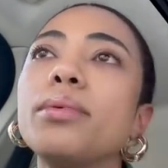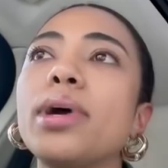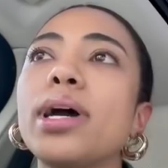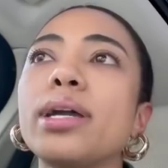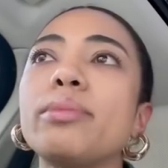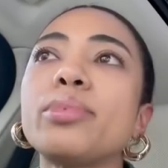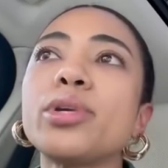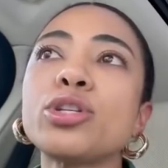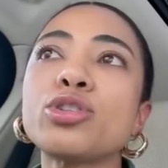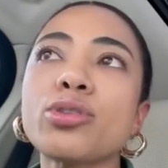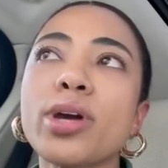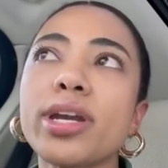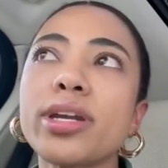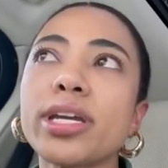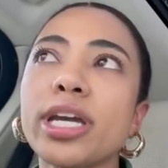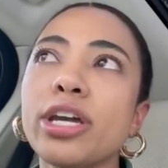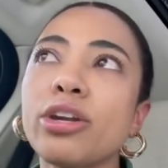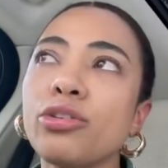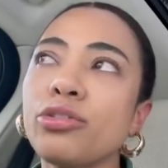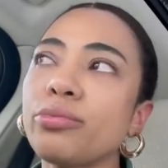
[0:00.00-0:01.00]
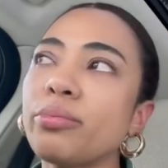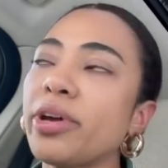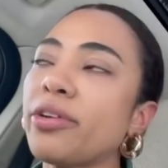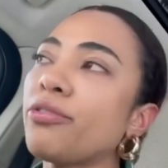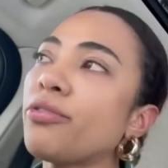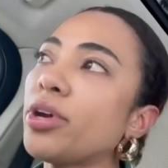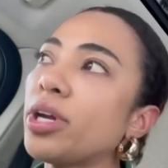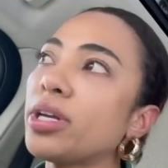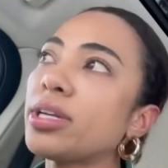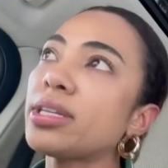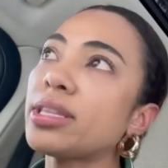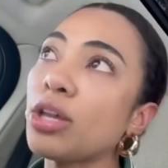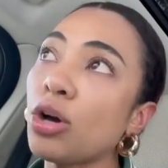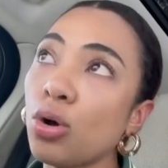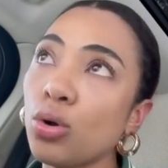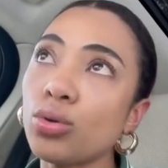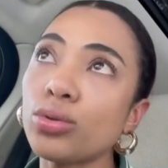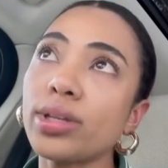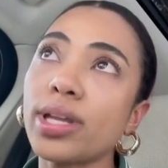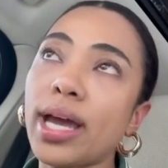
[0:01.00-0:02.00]
had been trying to get hold of my friend the
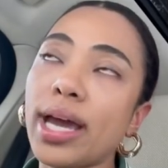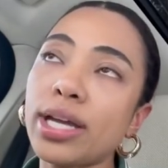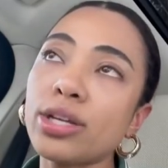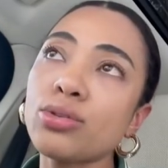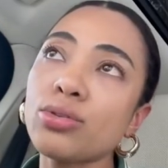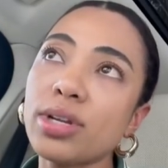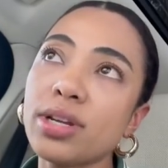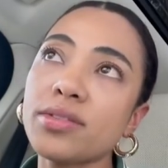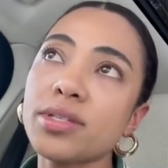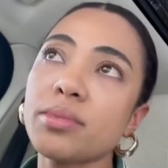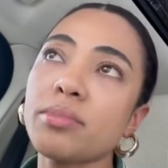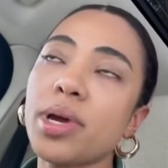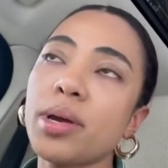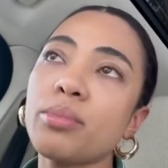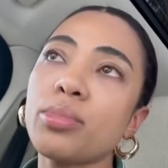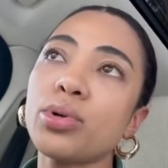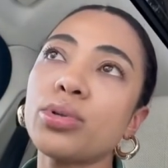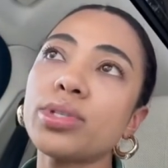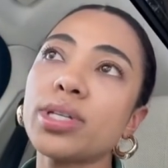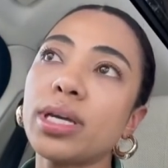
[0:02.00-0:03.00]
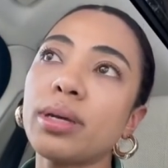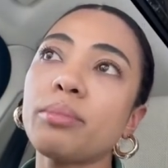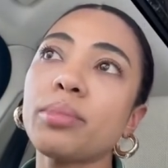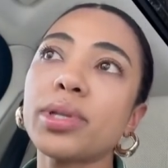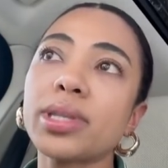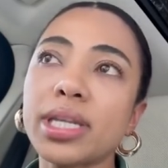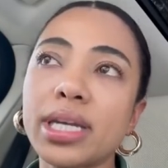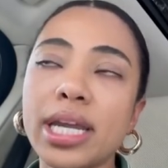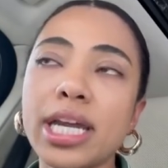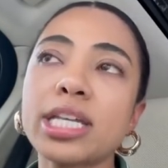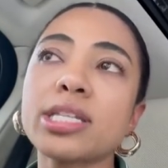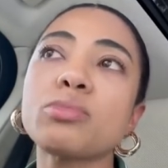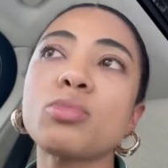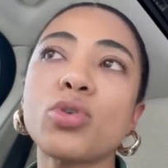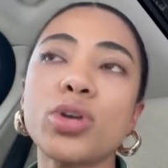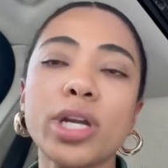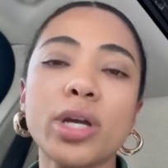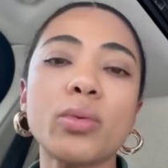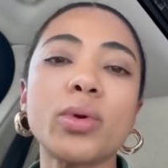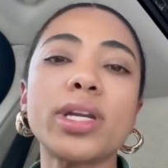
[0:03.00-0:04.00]
whole night who lives in my building, but the next
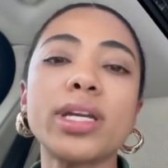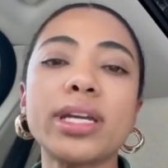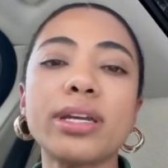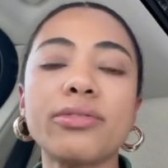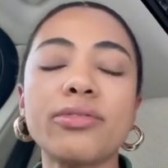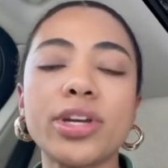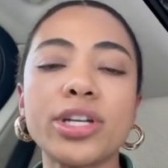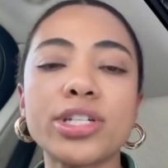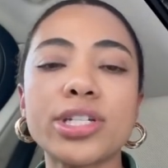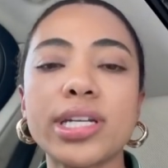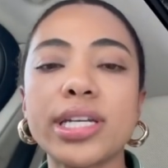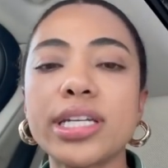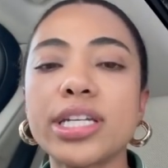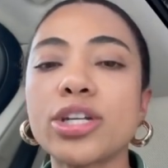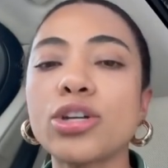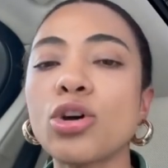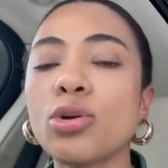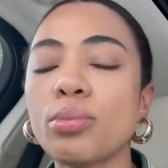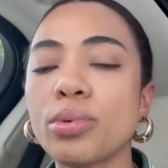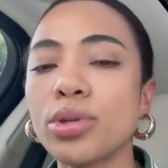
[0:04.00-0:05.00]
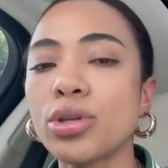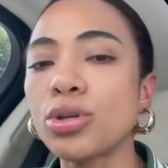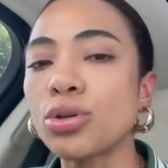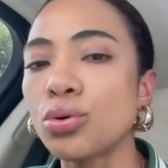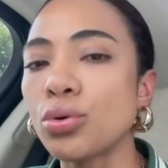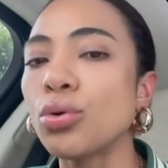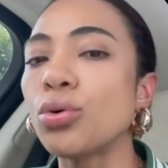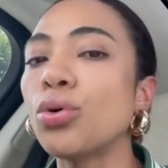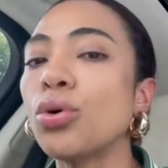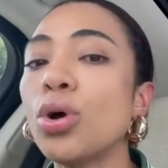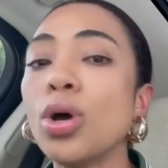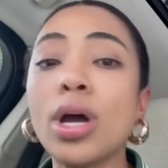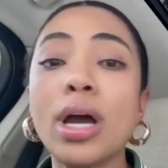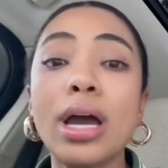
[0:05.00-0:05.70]
morning when he eventually did open the door,